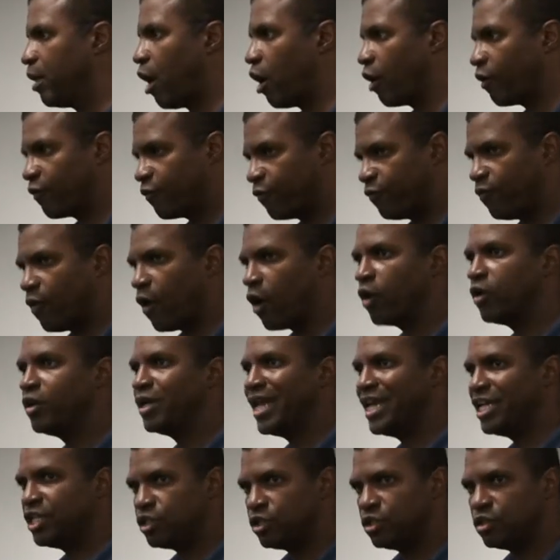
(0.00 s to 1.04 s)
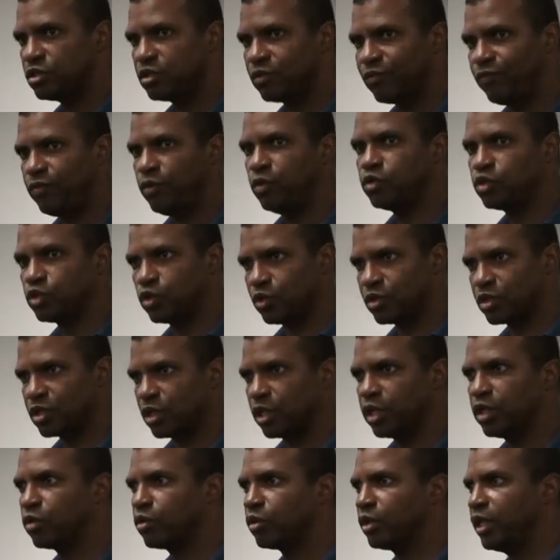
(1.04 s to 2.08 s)
Our nation's future is
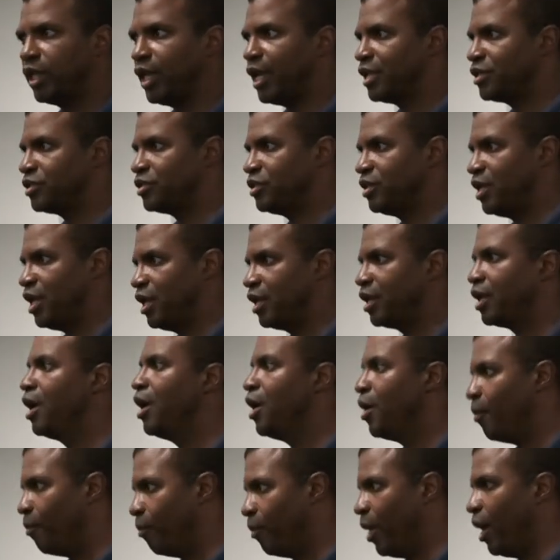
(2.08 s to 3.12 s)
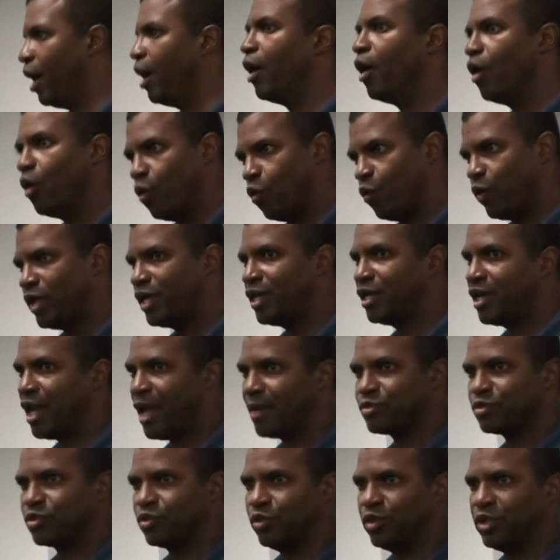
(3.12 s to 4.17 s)
literally at stake, but we can
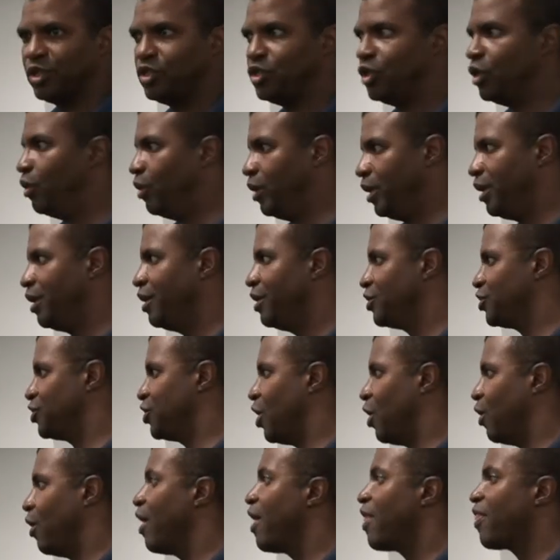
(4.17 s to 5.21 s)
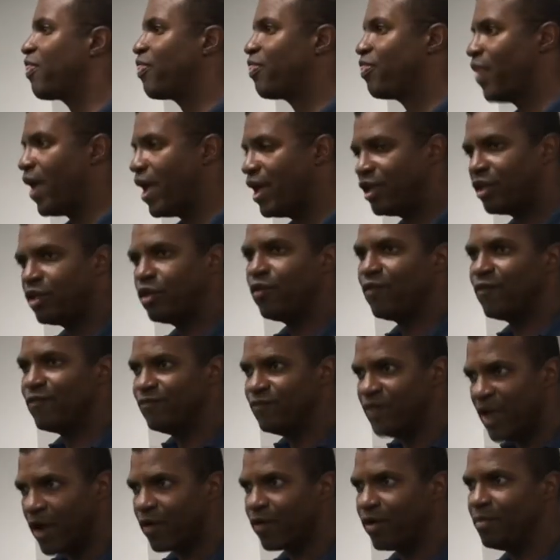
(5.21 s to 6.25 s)
absolutely do it. So thank you
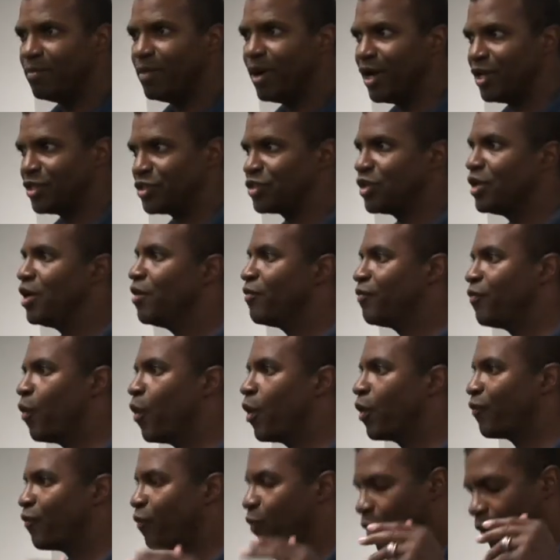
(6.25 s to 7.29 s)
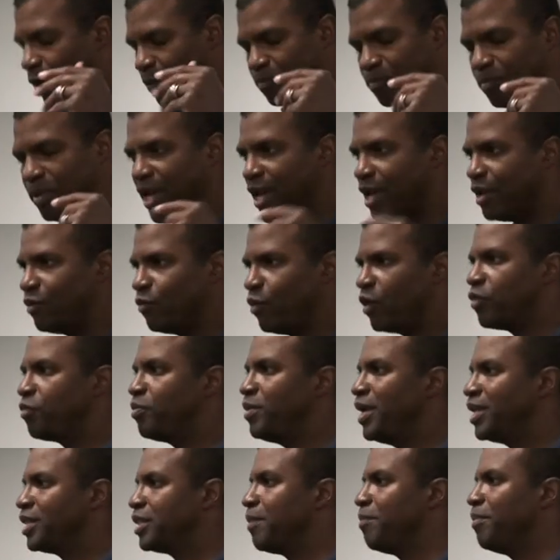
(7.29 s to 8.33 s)
very much for being
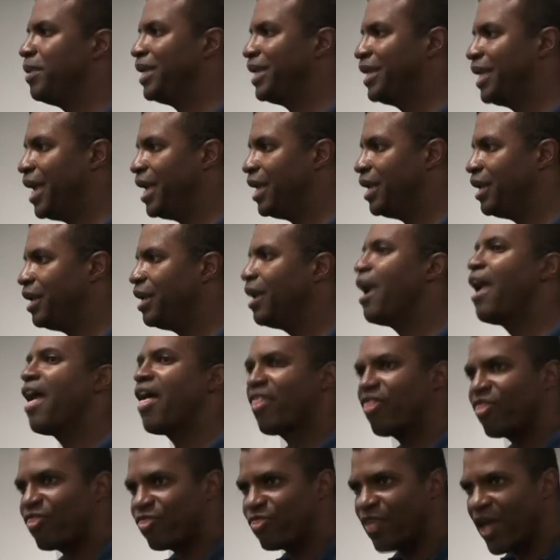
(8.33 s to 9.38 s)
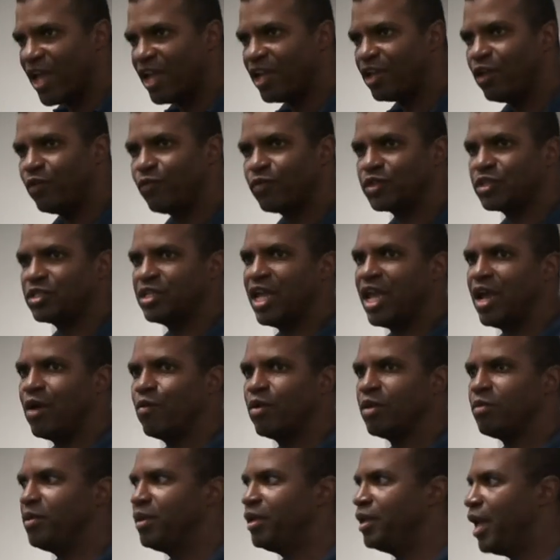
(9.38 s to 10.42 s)
with me at the beginning. Thank you for
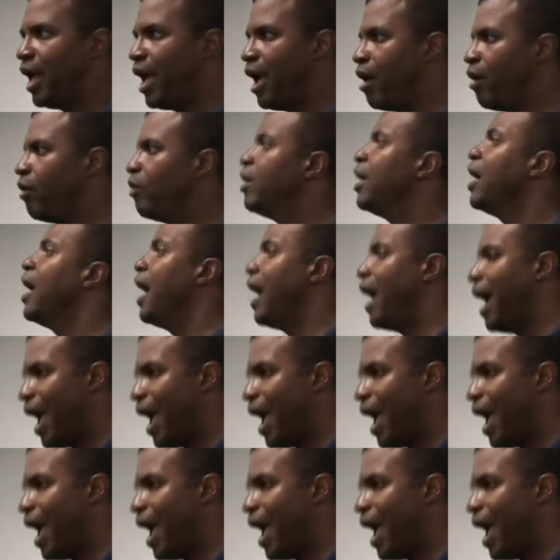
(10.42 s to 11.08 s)
staying with me now.